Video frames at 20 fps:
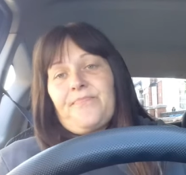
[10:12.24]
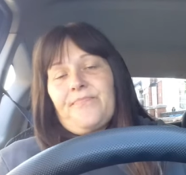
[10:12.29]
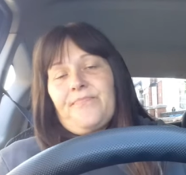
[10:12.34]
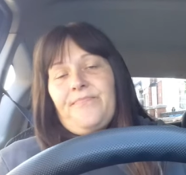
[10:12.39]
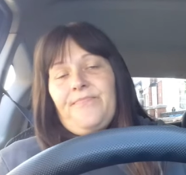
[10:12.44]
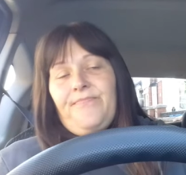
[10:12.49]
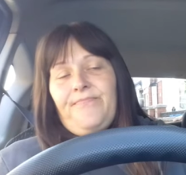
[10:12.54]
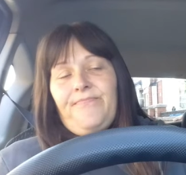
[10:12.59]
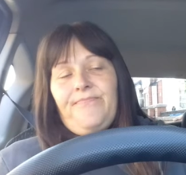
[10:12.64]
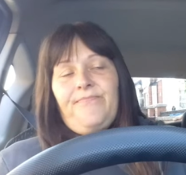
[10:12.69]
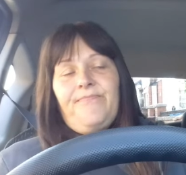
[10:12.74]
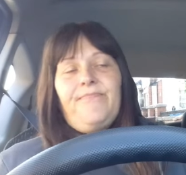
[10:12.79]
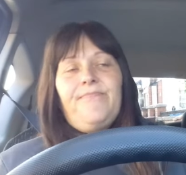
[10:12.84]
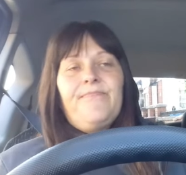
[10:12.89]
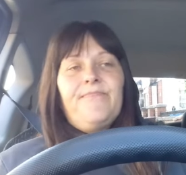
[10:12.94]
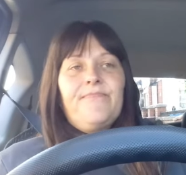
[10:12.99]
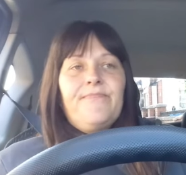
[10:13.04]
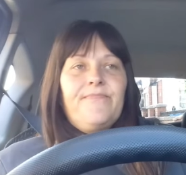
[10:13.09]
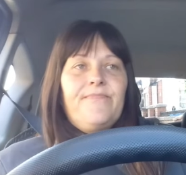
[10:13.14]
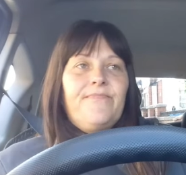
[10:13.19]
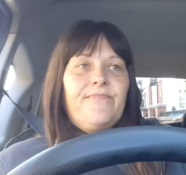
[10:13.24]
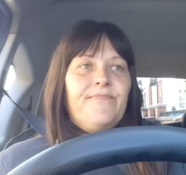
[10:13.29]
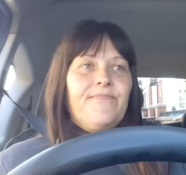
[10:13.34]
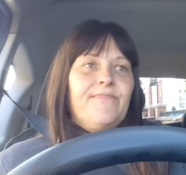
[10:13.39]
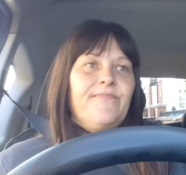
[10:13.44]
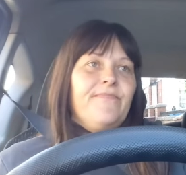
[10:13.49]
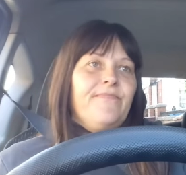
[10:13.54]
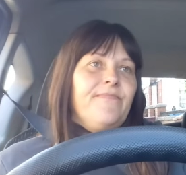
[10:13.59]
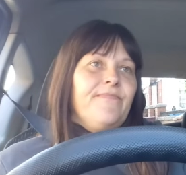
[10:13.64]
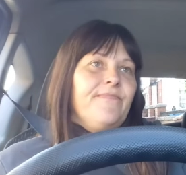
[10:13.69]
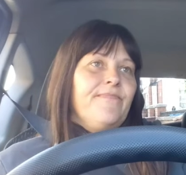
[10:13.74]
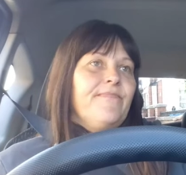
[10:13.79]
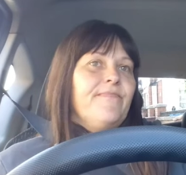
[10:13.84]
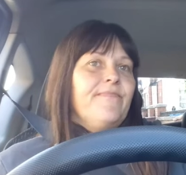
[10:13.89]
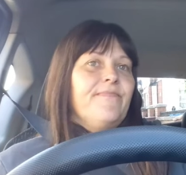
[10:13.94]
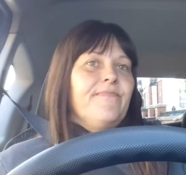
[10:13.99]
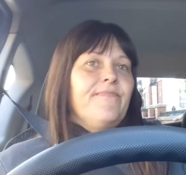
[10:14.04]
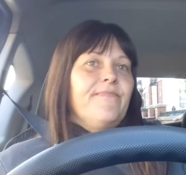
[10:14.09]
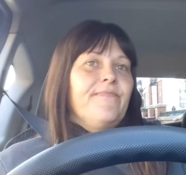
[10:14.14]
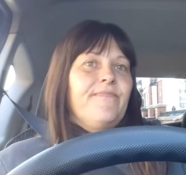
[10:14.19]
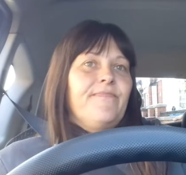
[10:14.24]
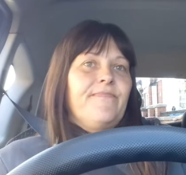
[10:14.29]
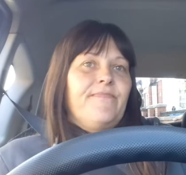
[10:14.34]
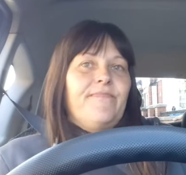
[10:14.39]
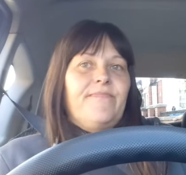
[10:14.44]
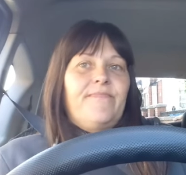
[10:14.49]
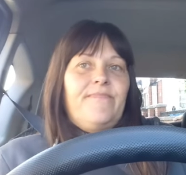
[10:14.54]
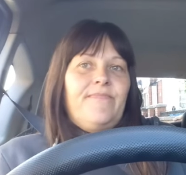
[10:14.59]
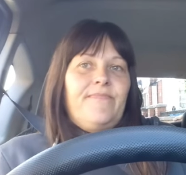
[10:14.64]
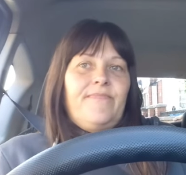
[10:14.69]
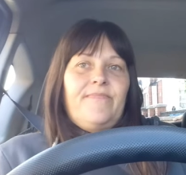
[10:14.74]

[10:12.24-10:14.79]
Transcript: Nobody speaks.